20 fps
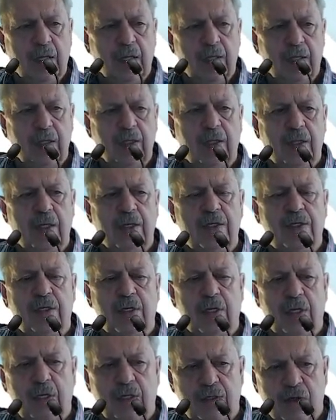then
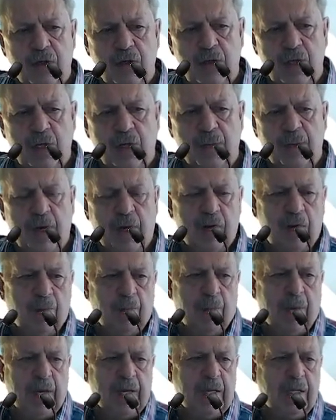there's a certain amount of
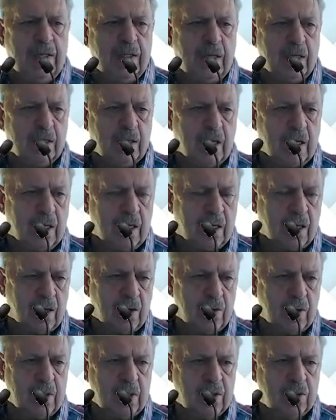money that can
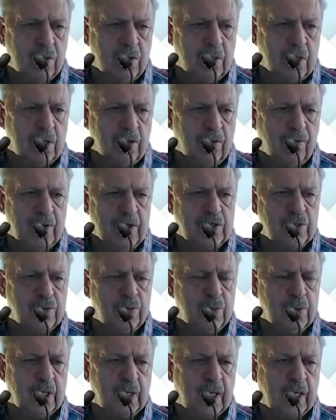go into an
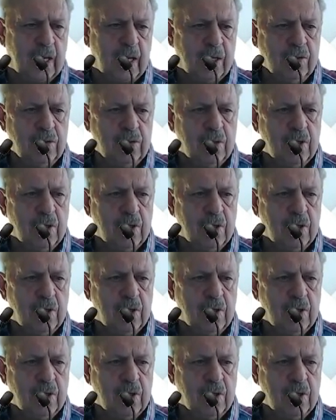investment account